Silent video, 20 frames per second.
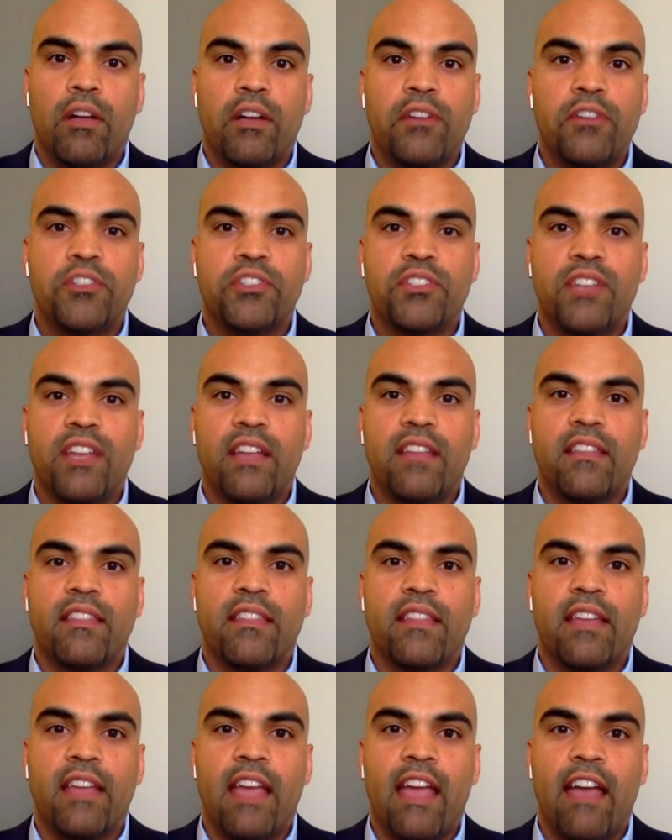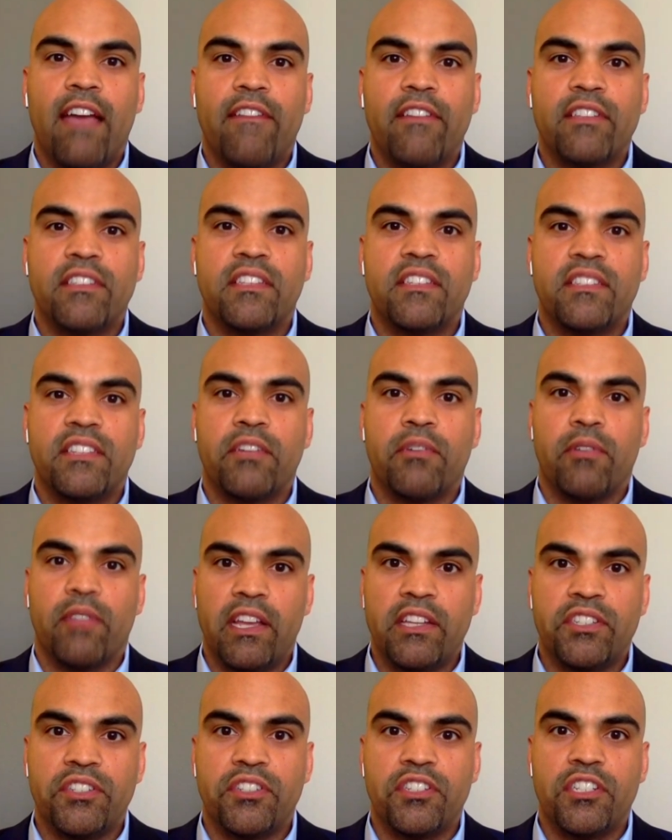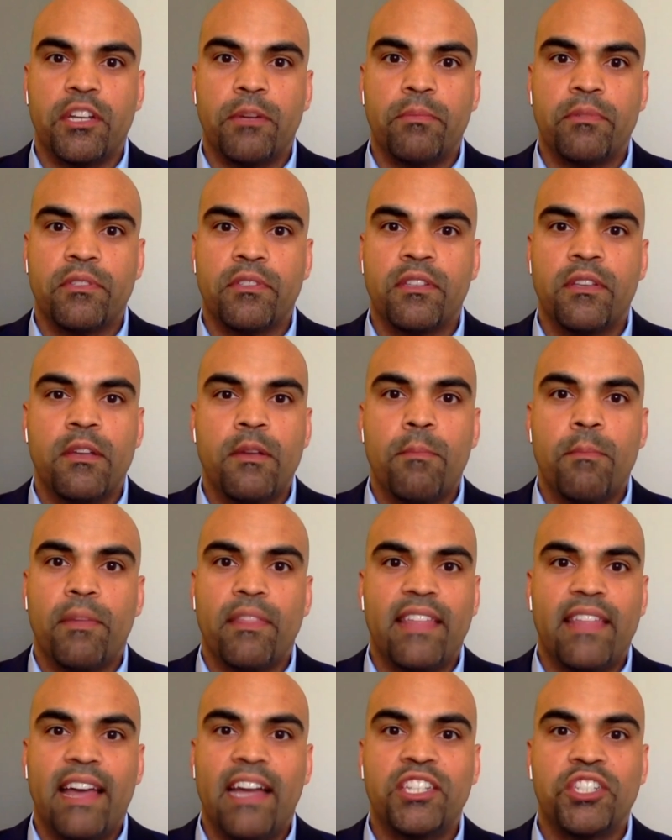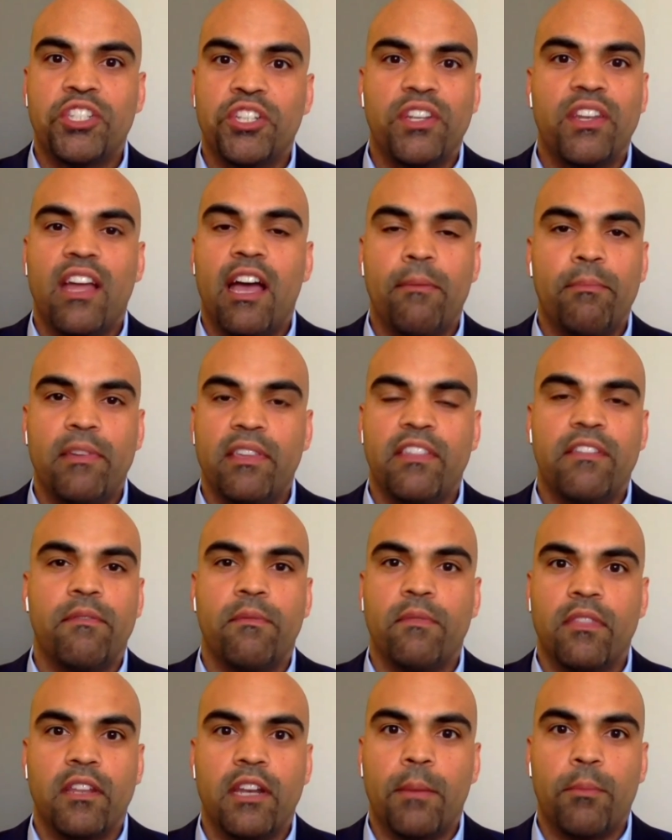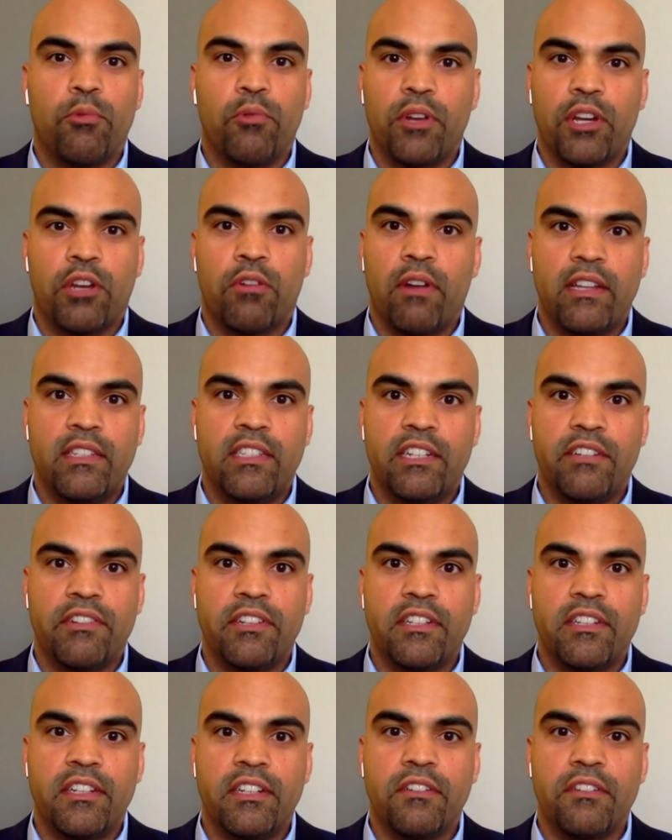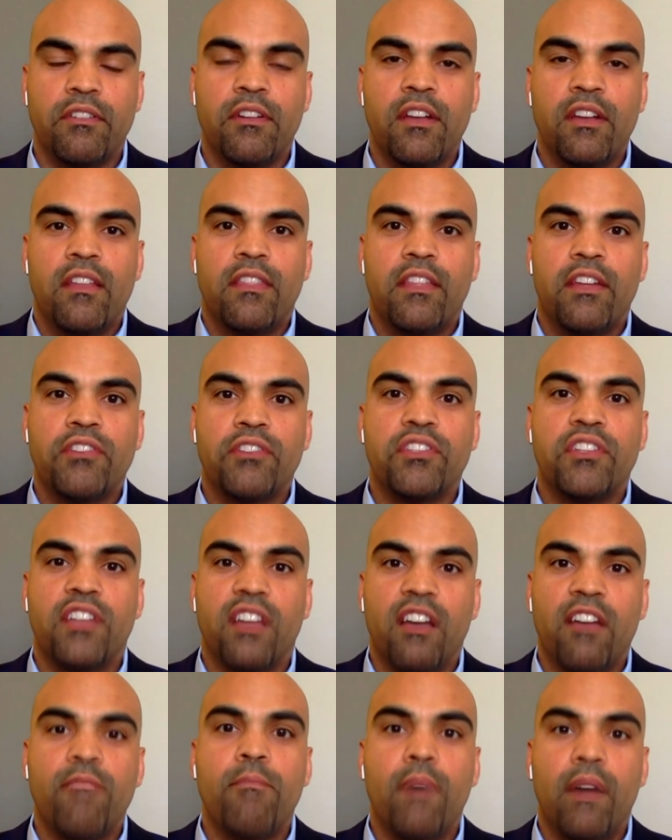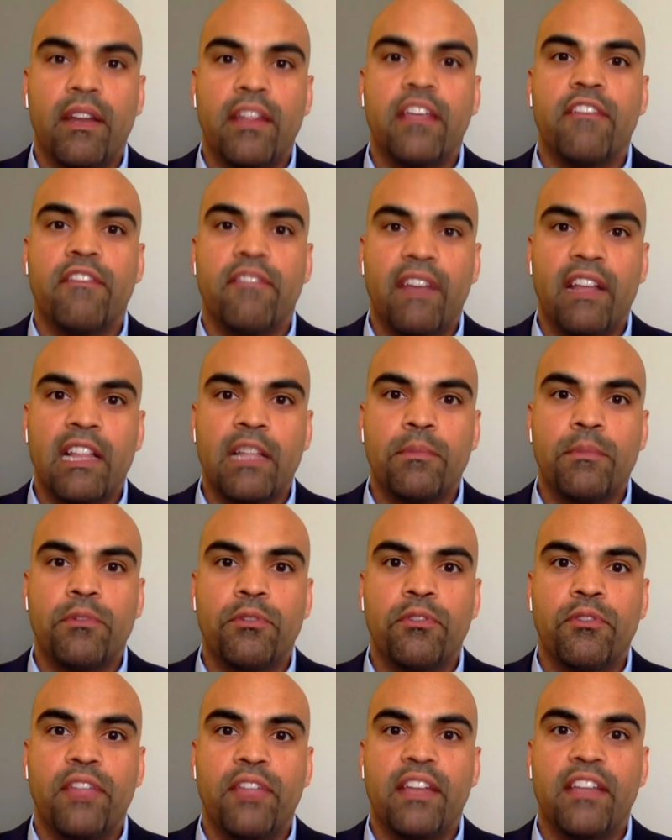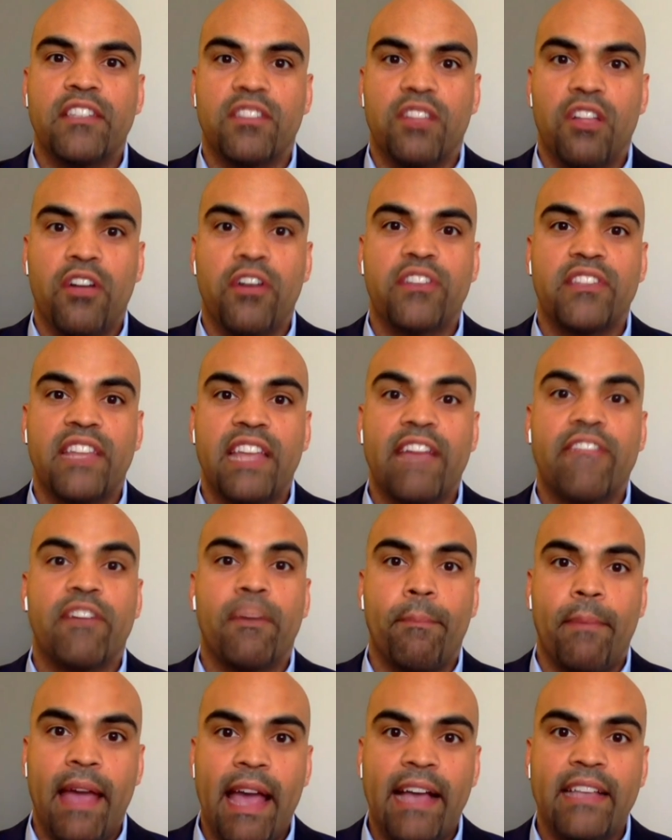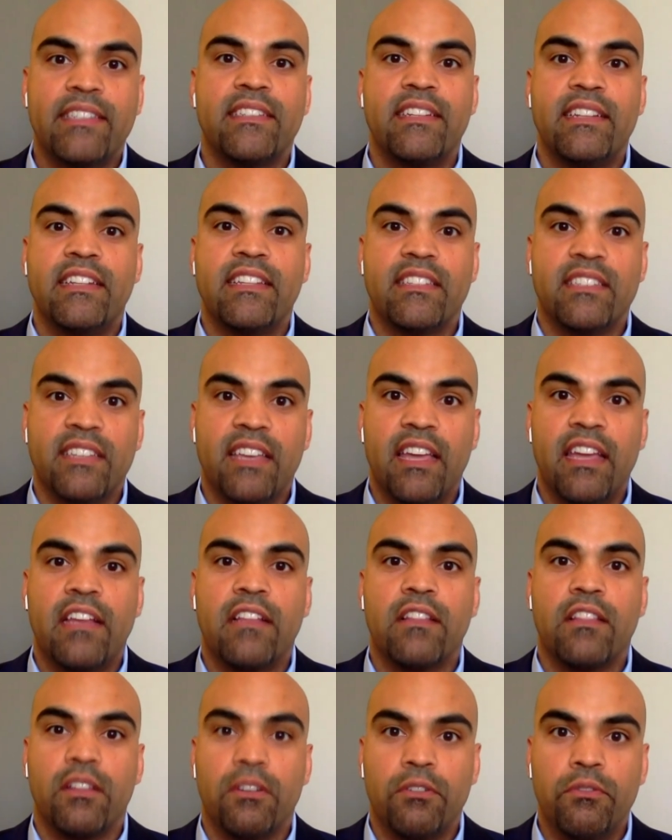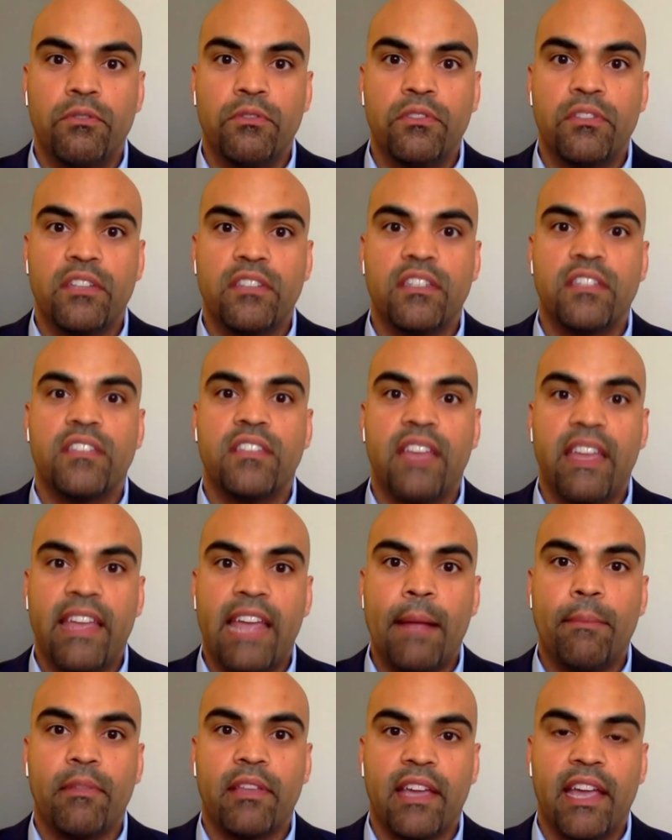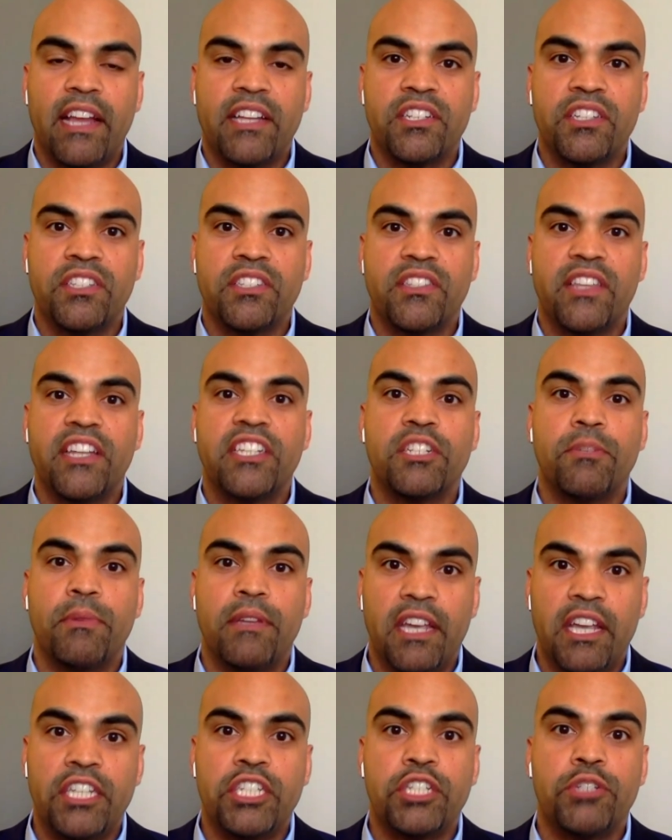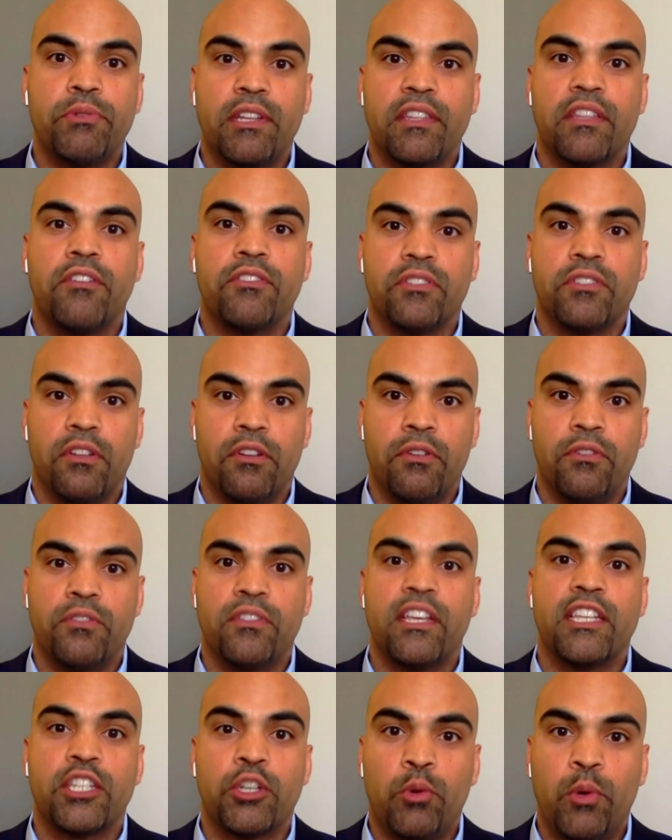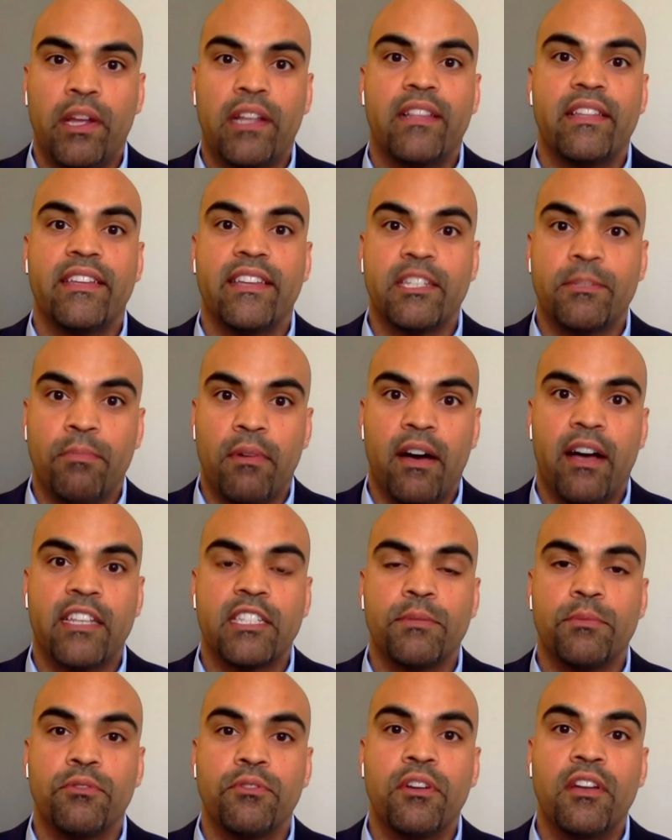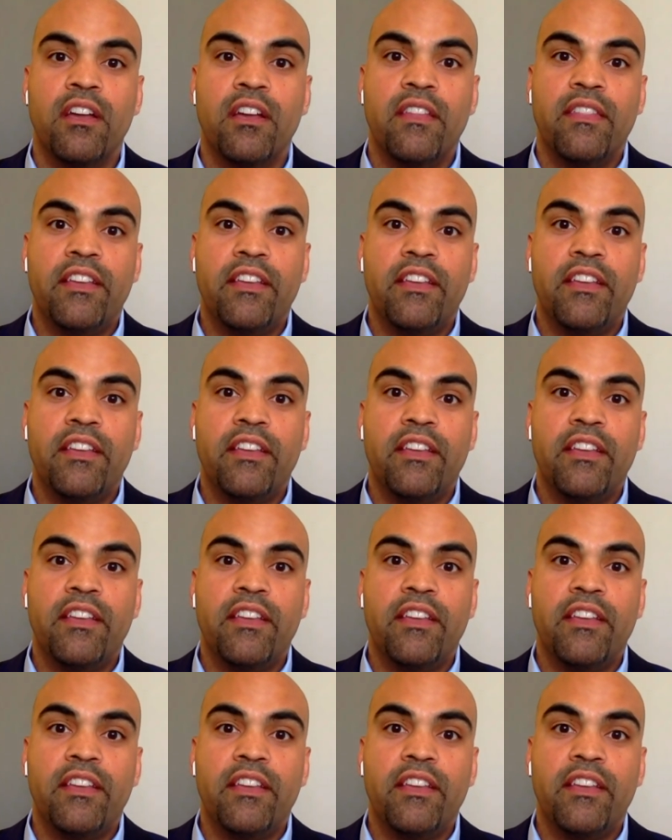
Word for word: I understand that they have existing relationships but that should not be the, the, number one criteria here. There's enough money available that as long as they have capacity to take loans and to take applications, they should be issuing those loans as quickly as possible.